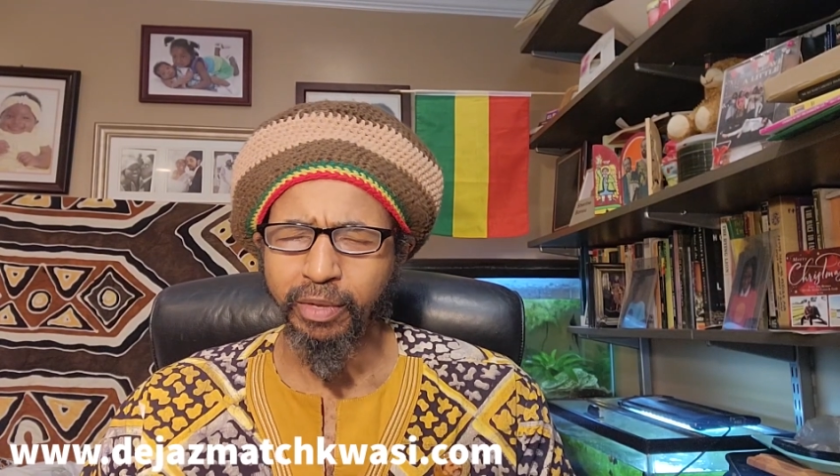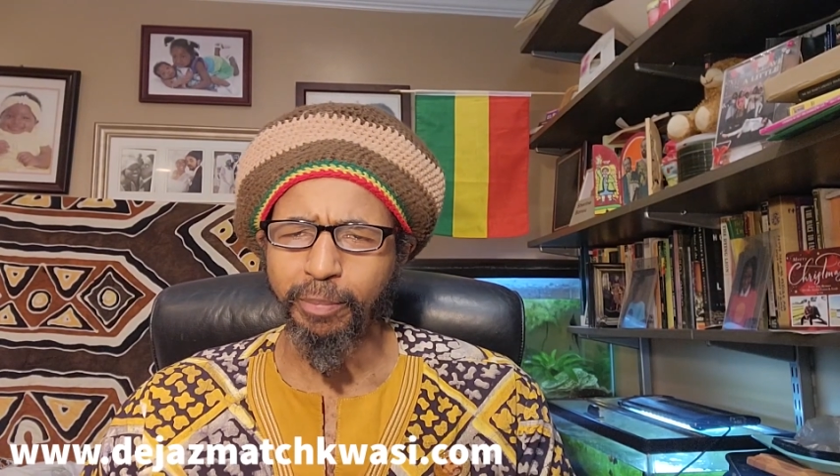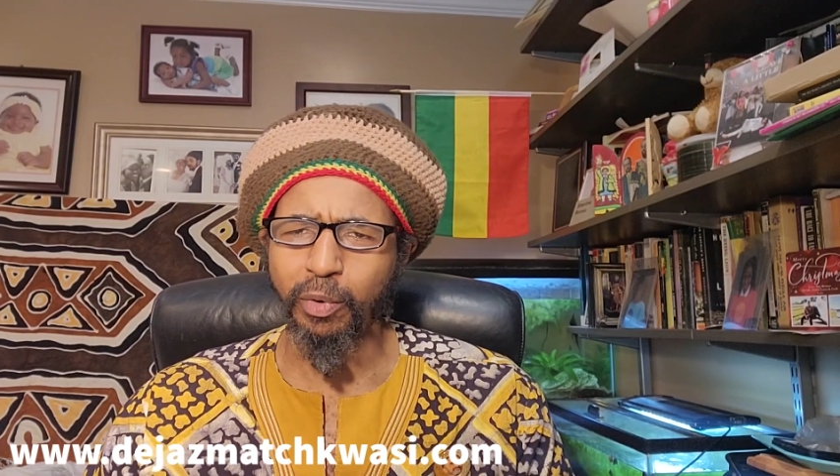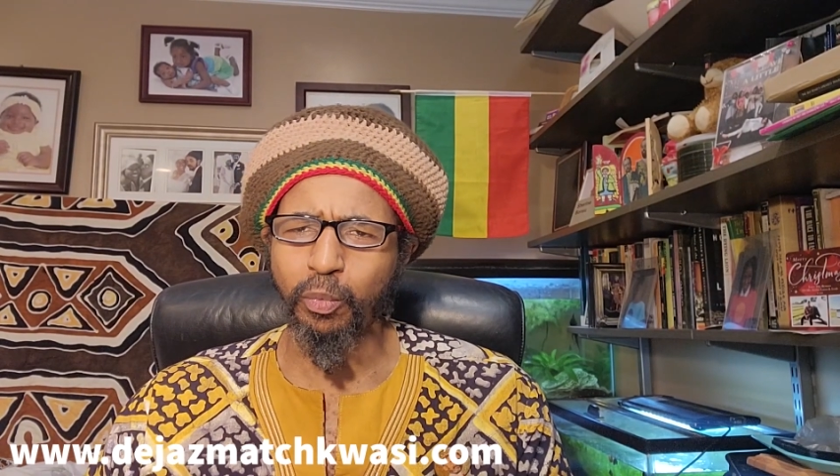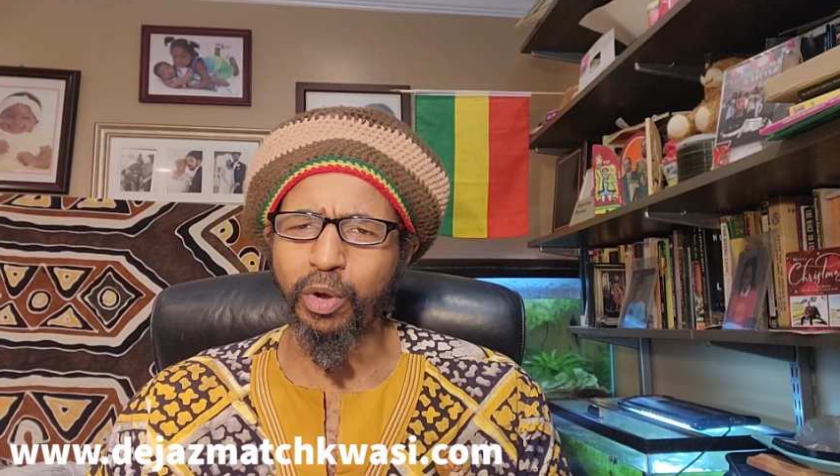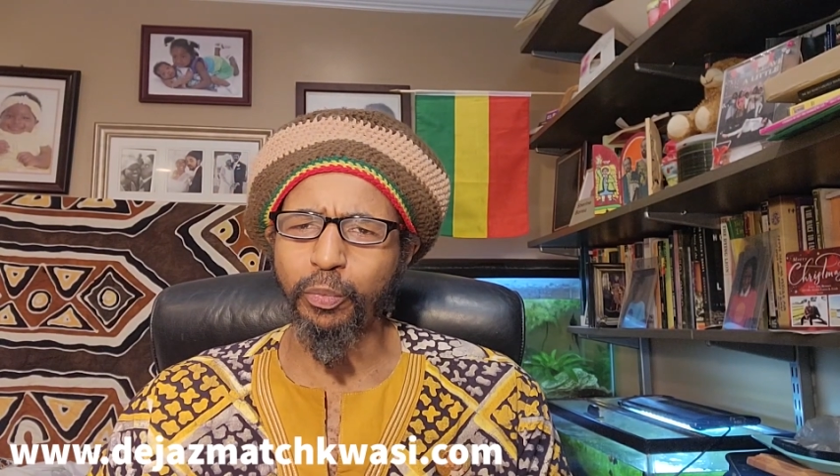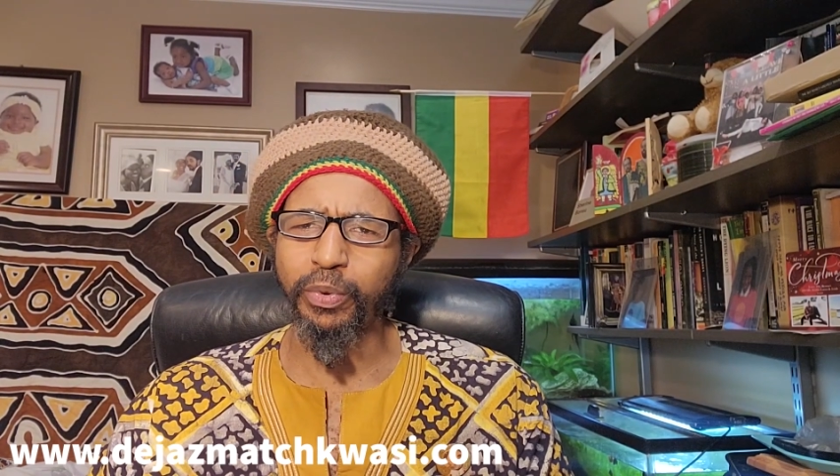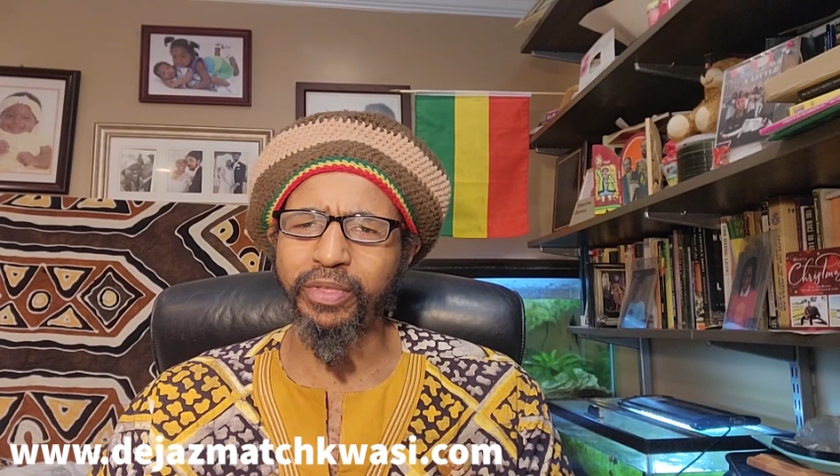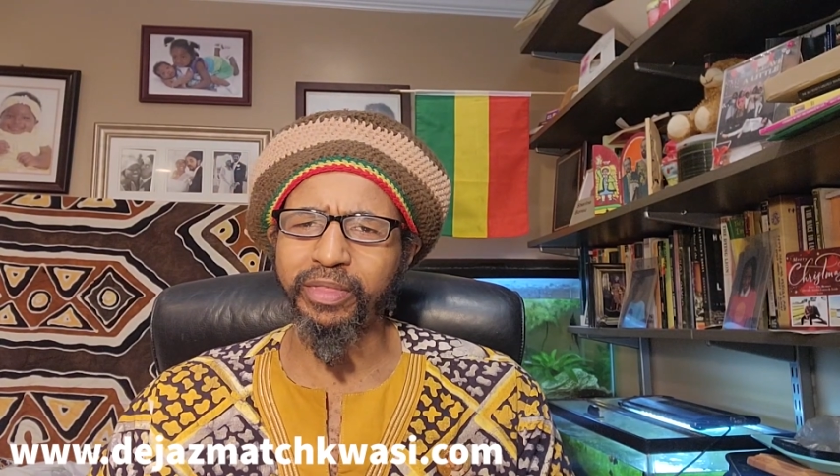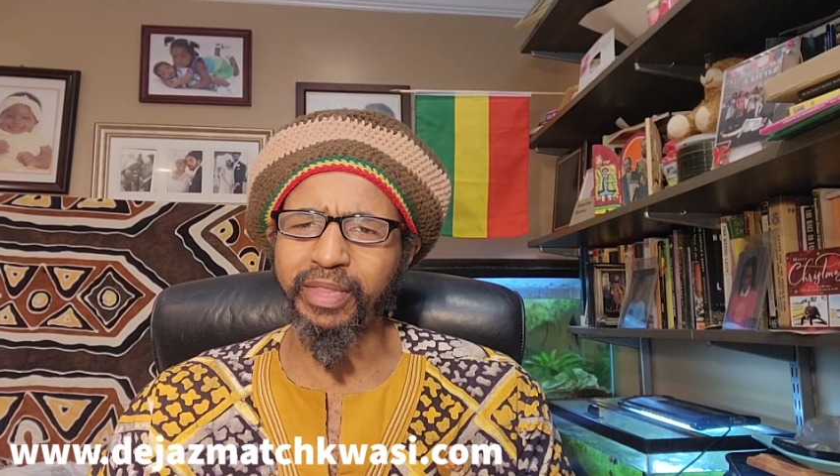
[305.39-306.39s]
But what
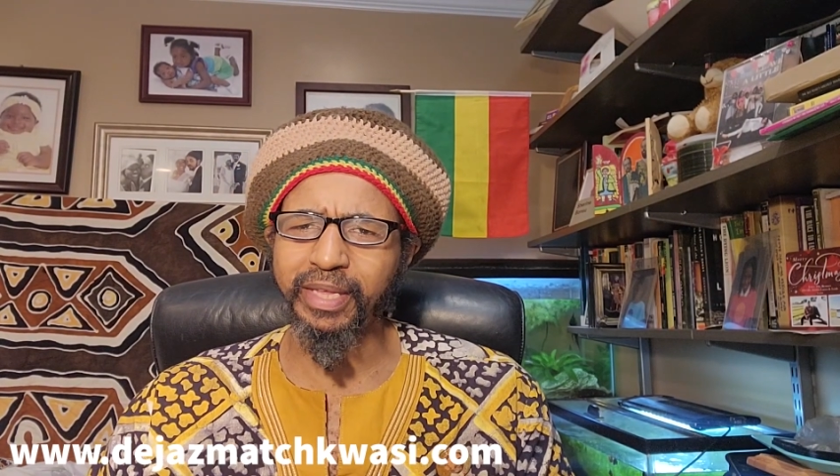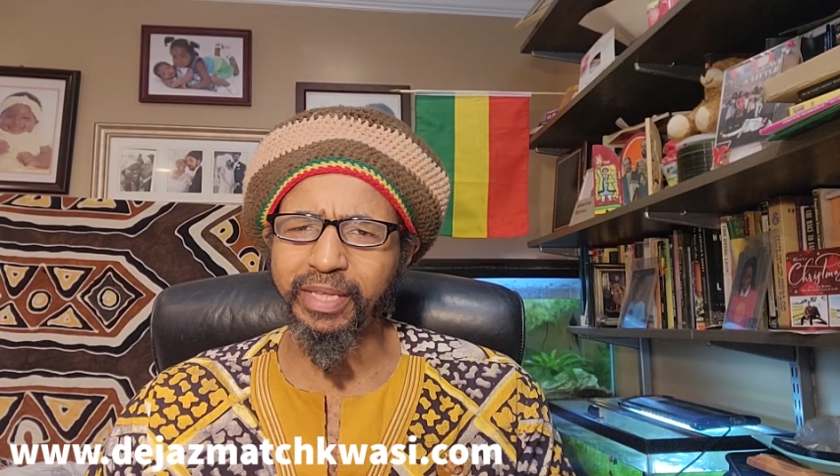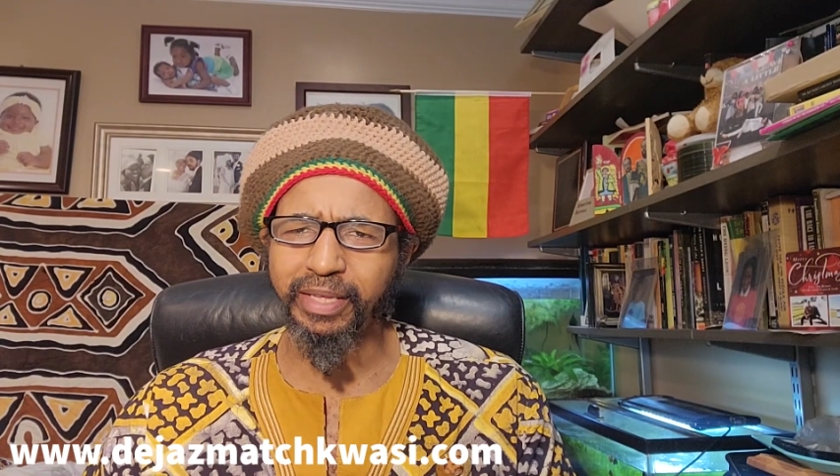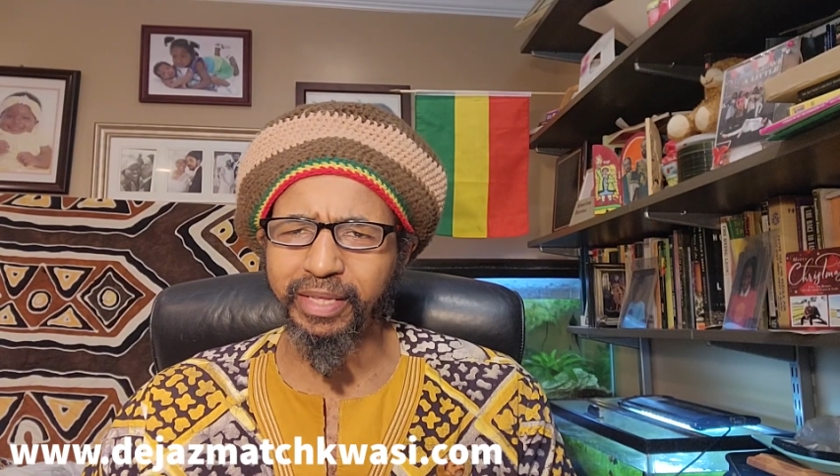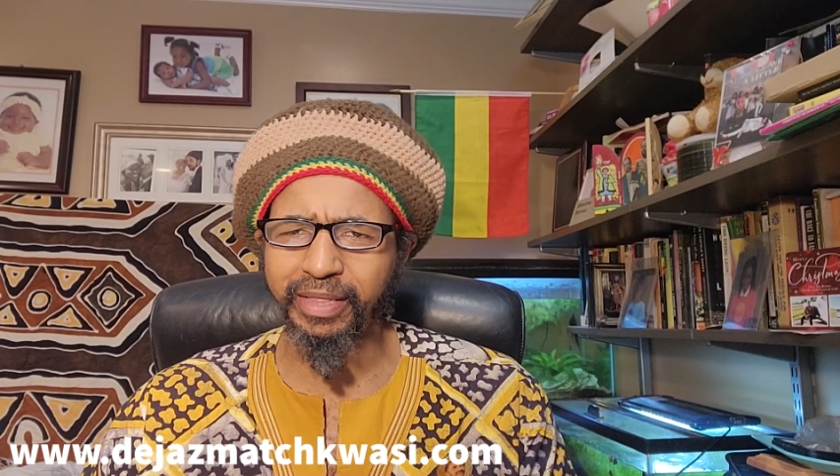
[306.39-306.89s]
we see is